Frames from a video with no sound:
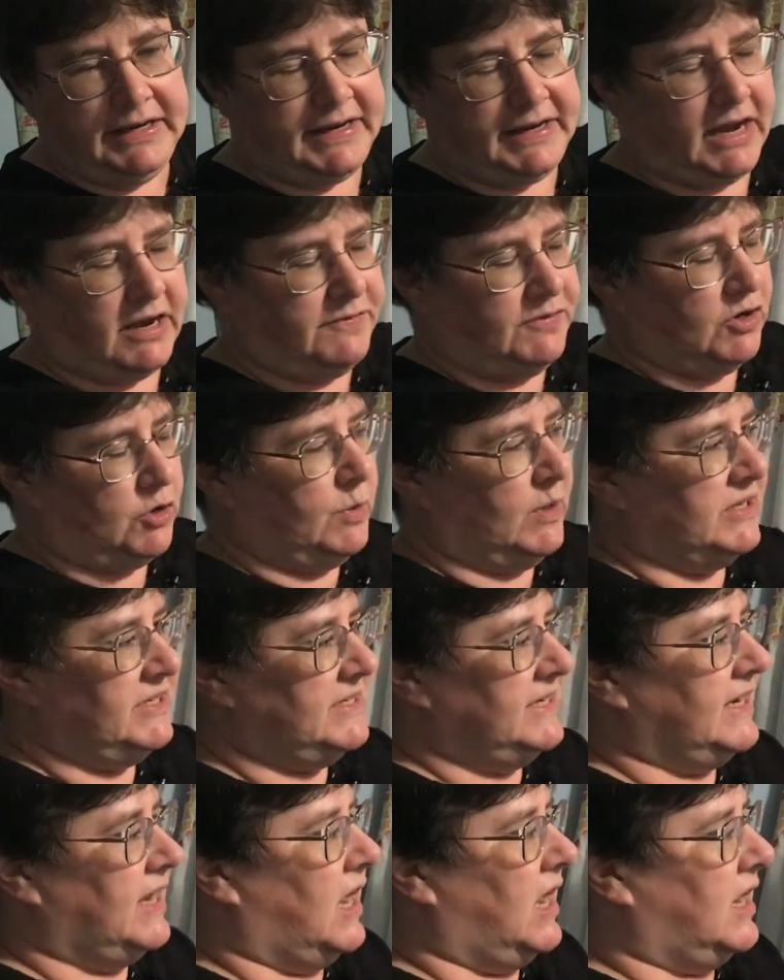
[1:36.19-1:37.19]
Now, if you're
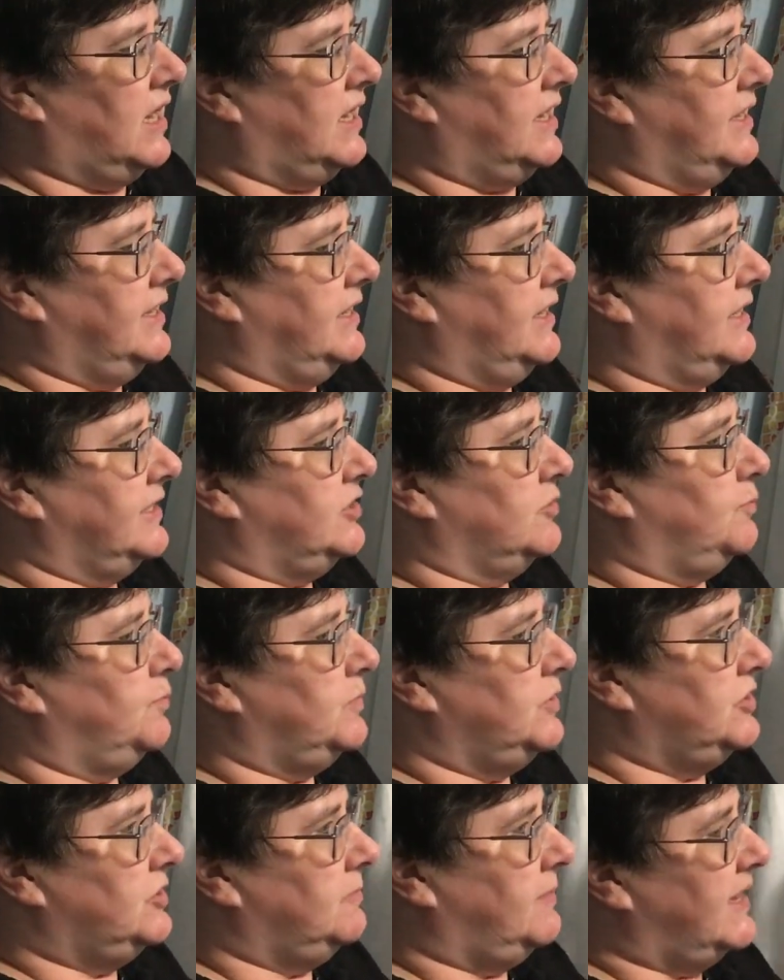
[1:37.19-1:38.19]
quilting on a
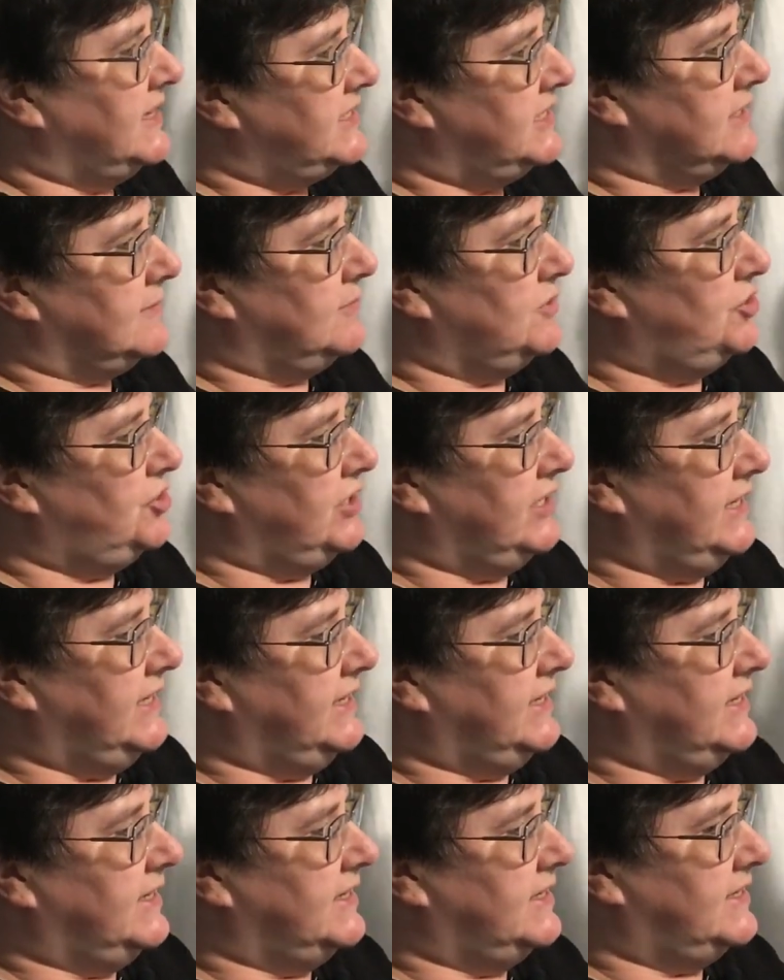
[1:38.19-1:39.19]
domestic
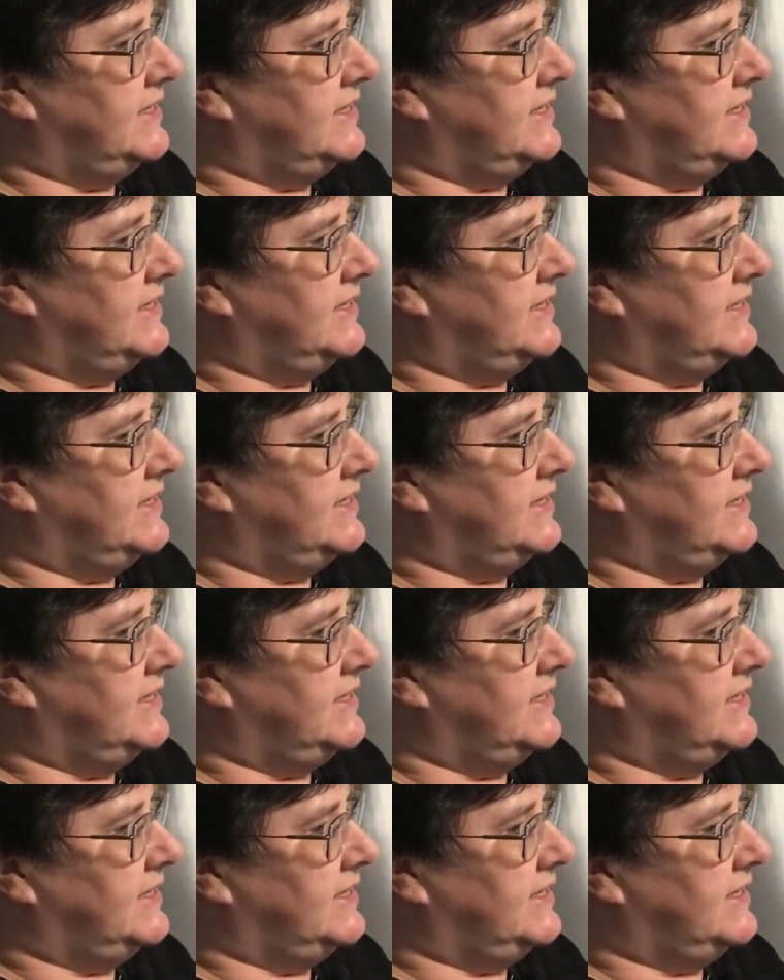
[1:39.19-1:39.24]
machine,